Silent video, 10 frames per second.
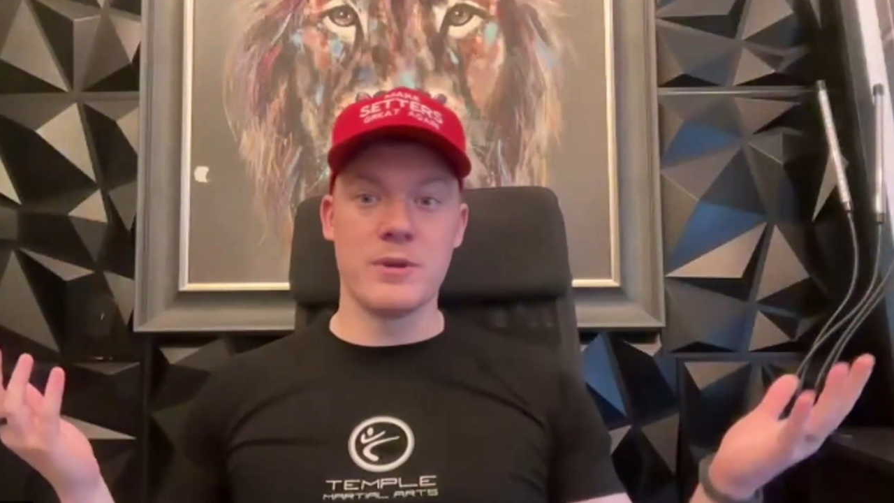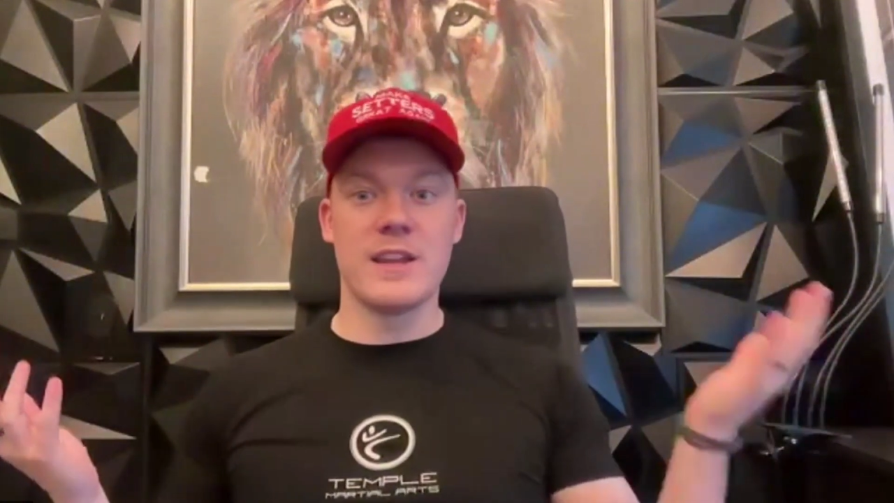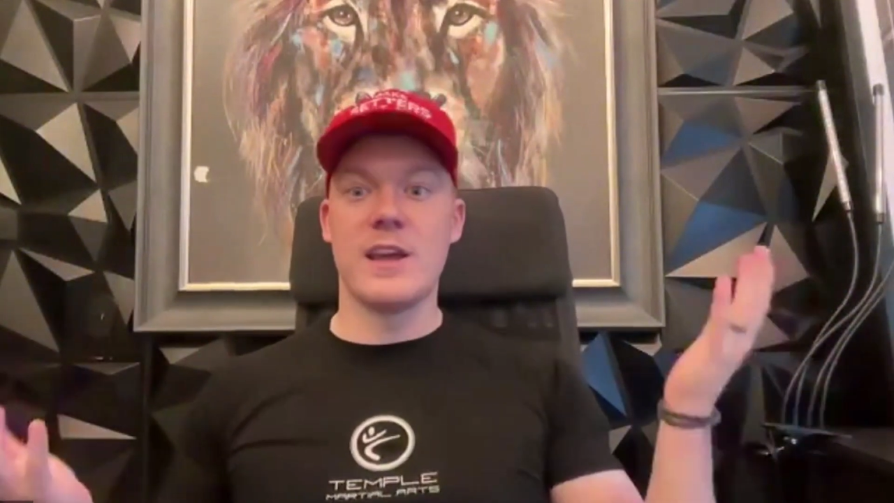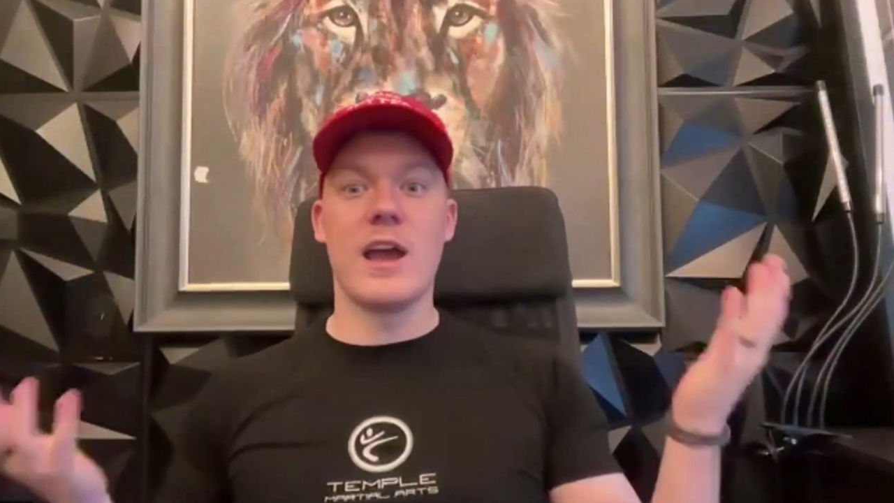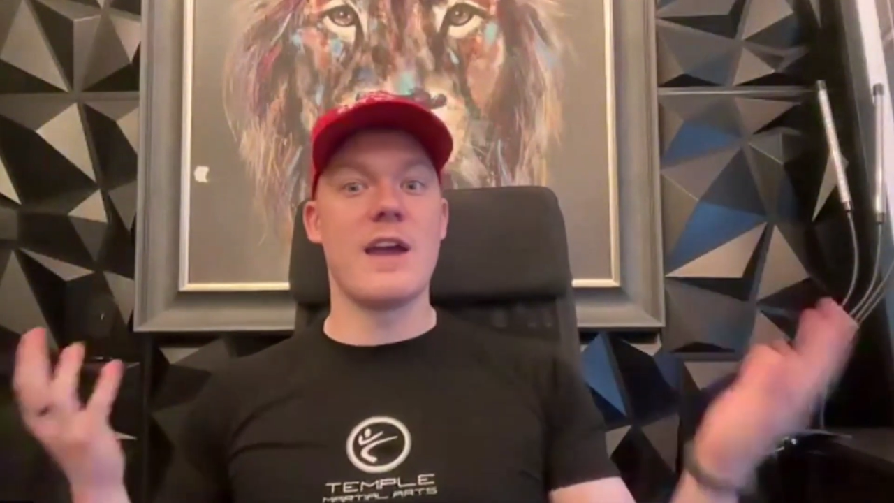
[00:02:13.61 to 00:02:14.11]
but
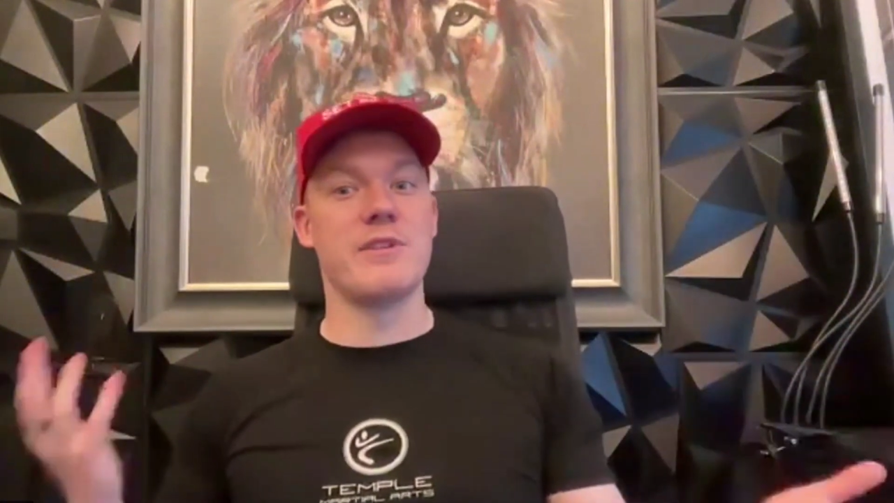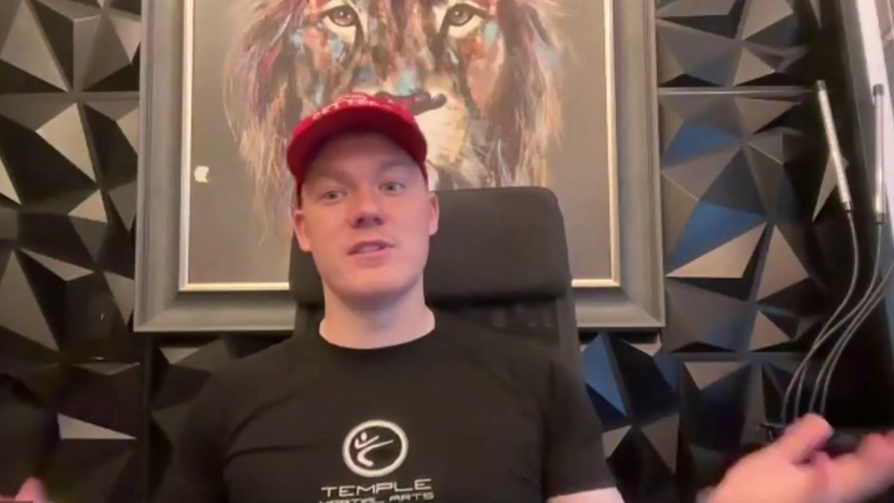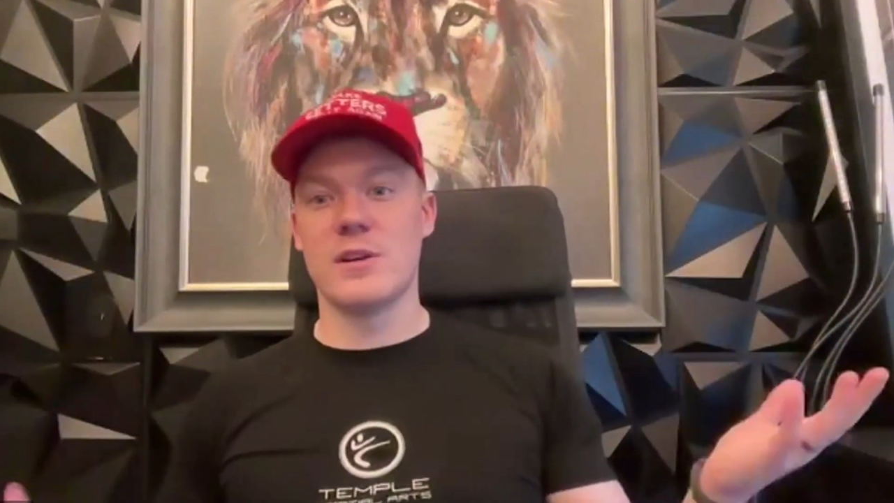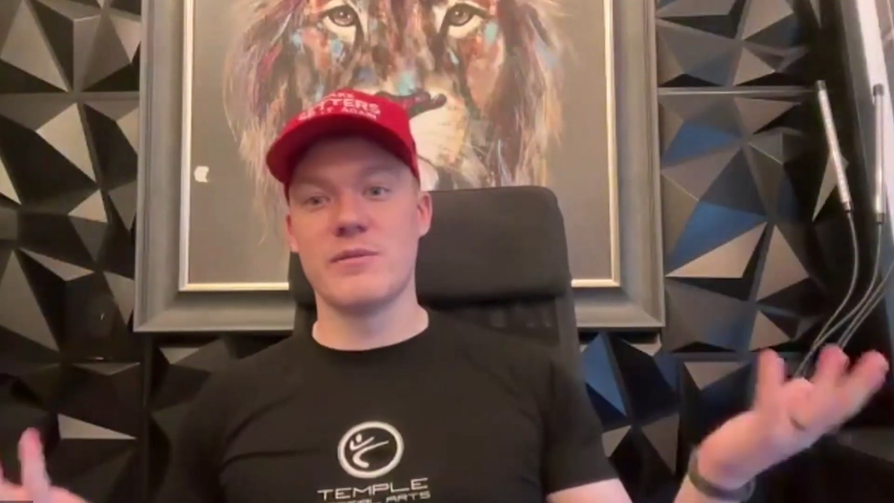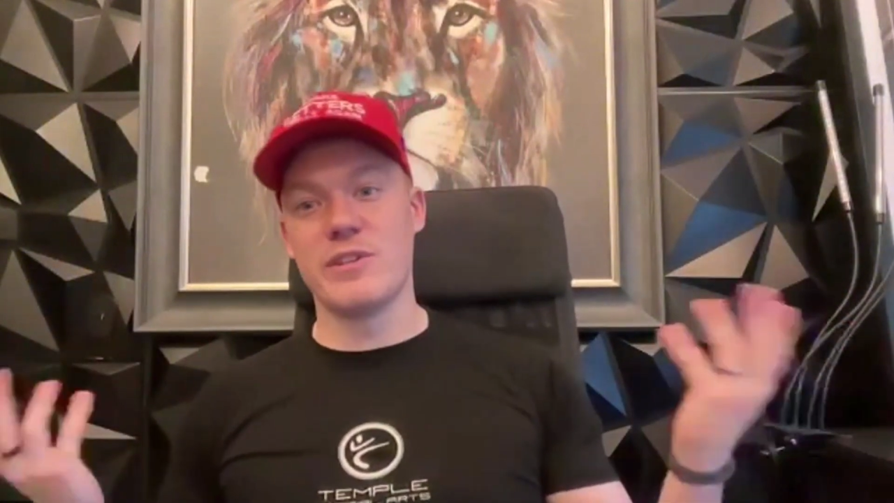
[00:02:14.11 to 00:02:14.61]
then
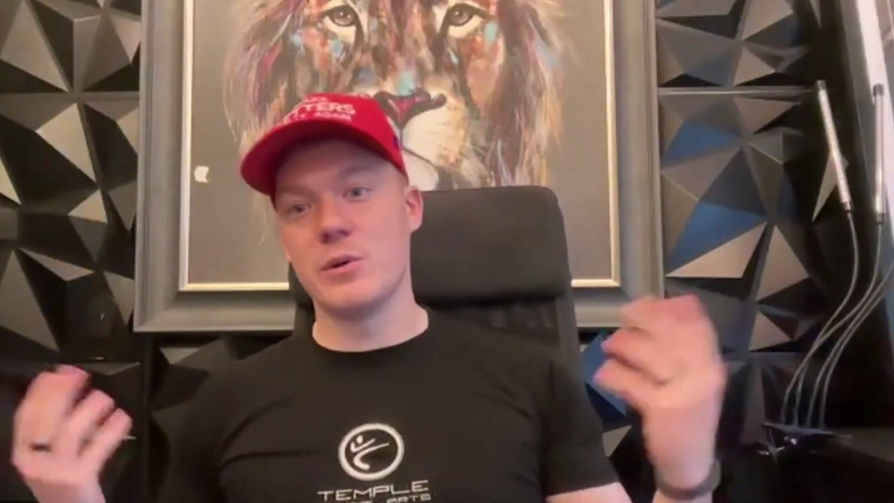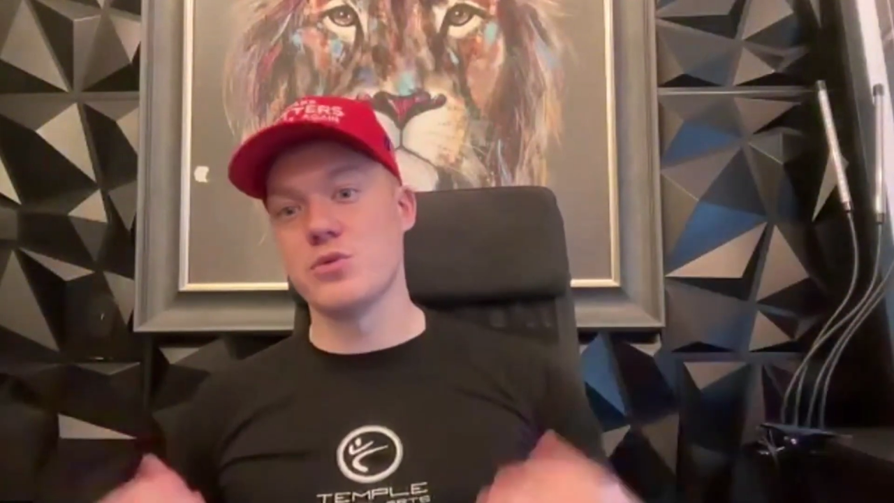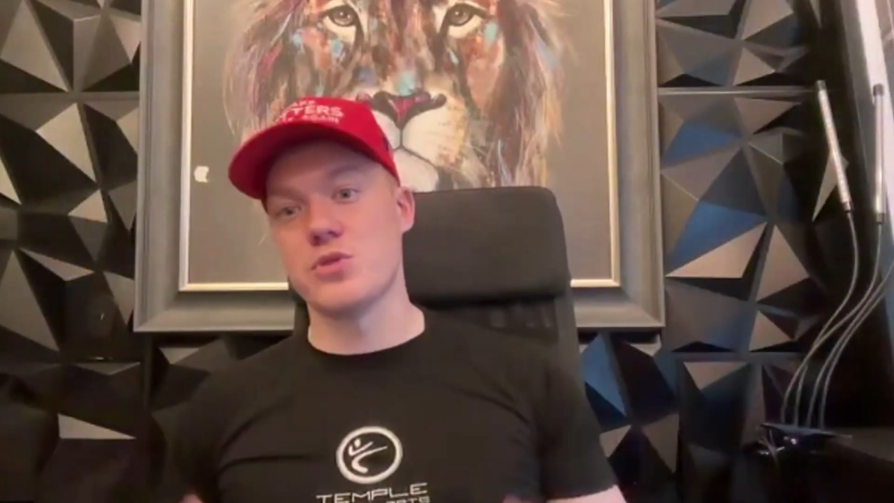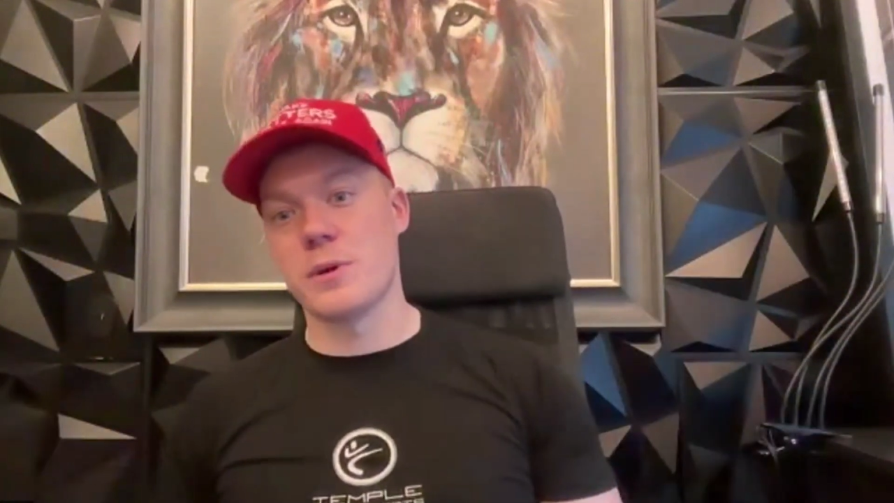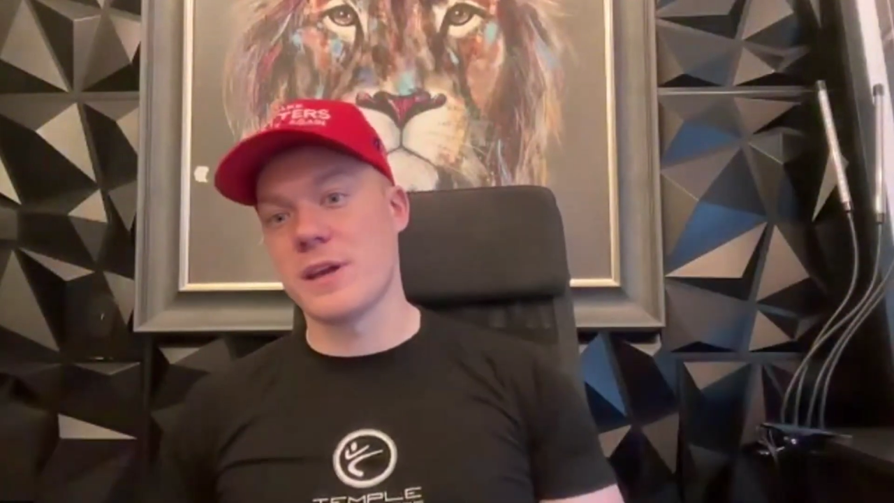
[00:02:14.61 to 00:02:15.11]
every something
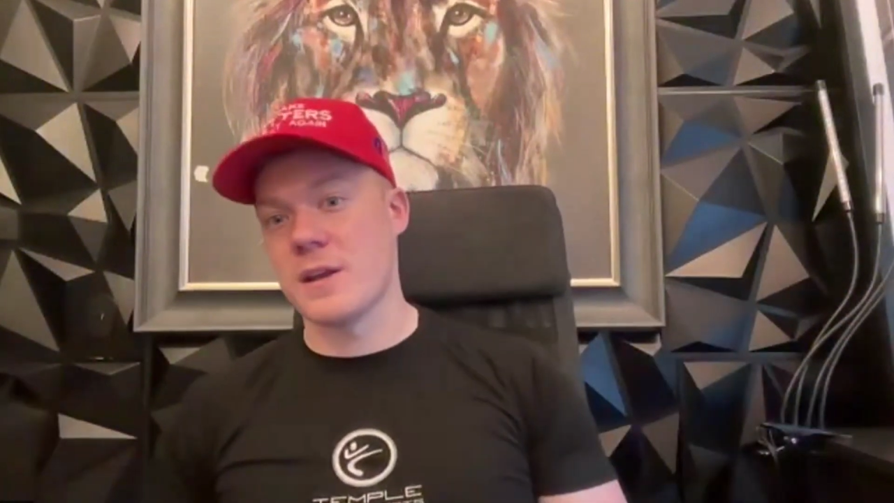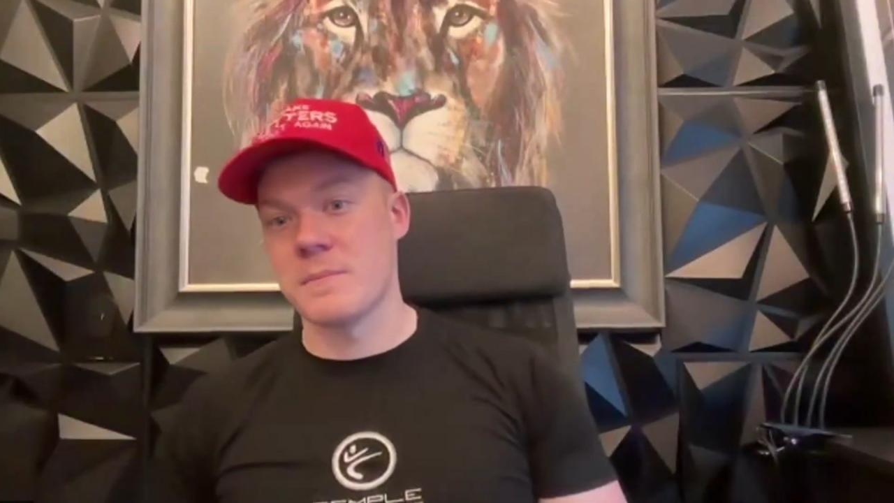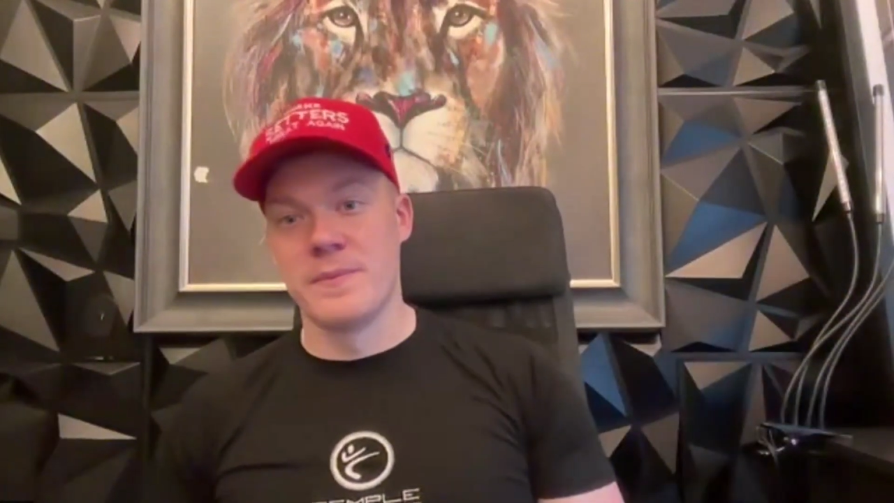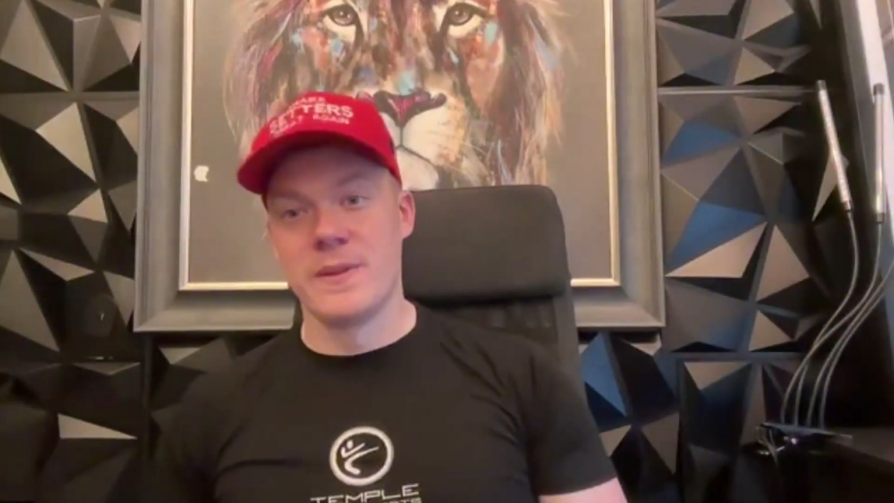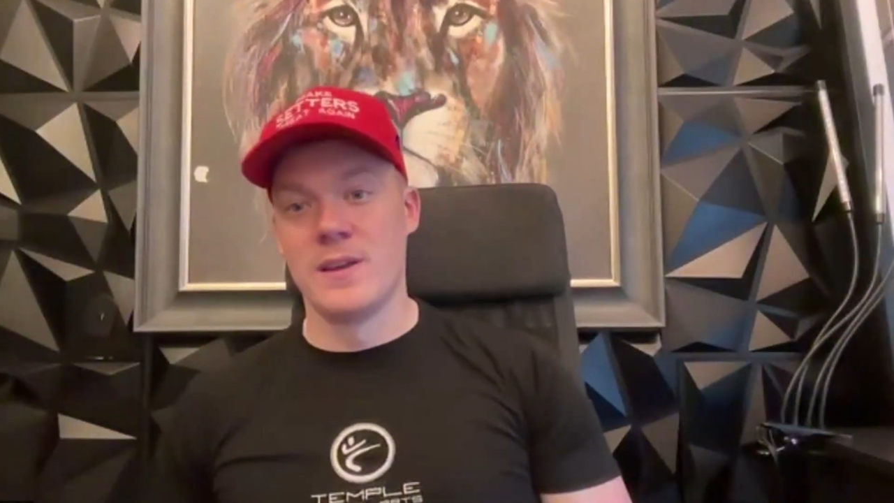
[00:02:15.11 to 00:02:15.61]
will drop
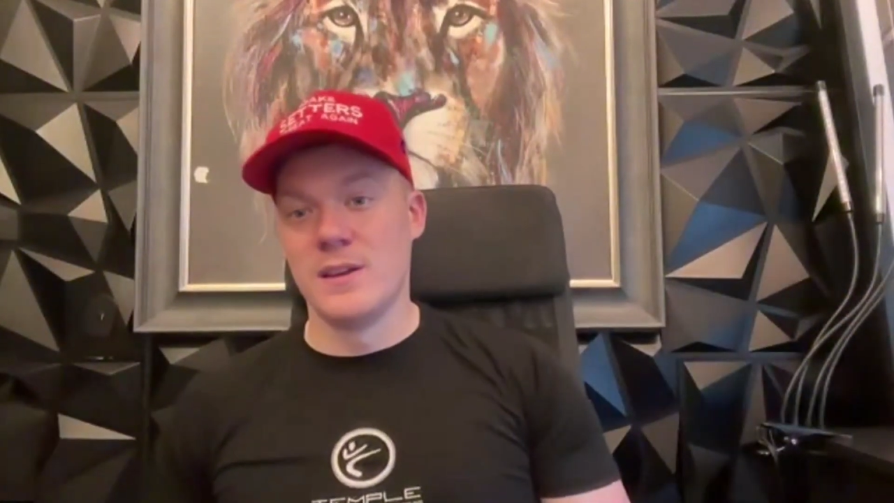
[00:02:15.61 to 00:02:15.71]
again.